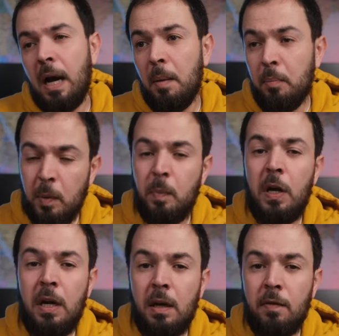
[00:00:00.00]
I'm
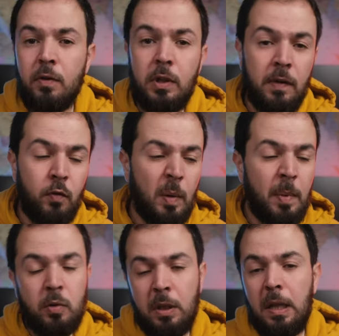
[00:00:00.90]
preparing a full review
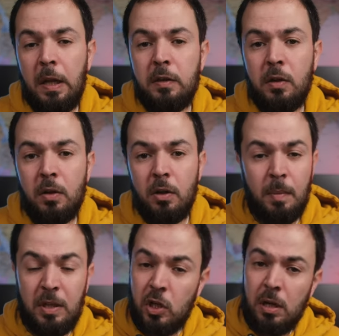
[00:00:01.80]
about it later on
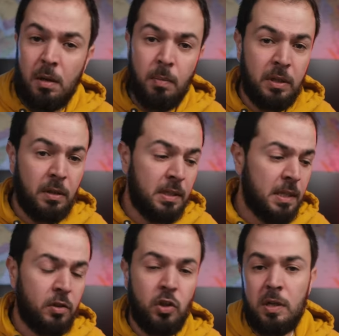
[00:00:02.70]
my channel, but
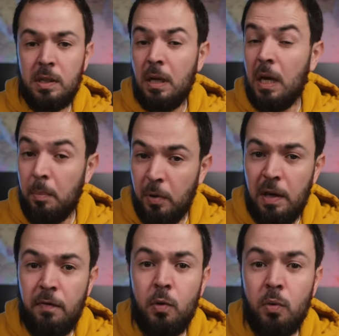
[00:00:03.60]
this is just a
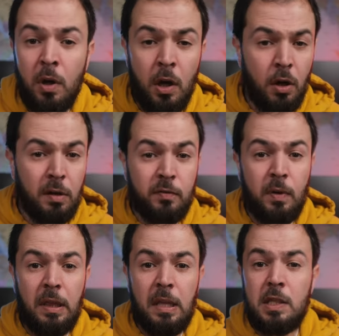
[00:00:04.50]
preview of
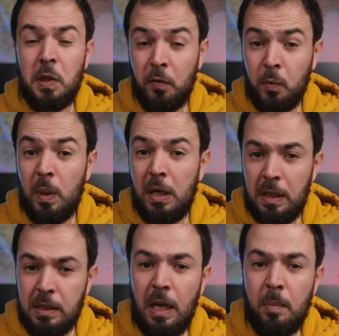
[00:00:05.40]
what this software
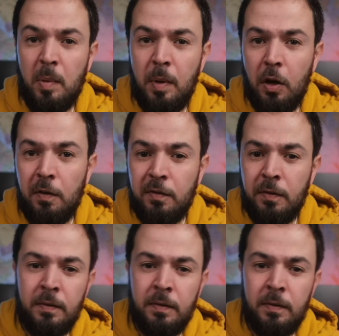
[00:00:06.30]
is capable of.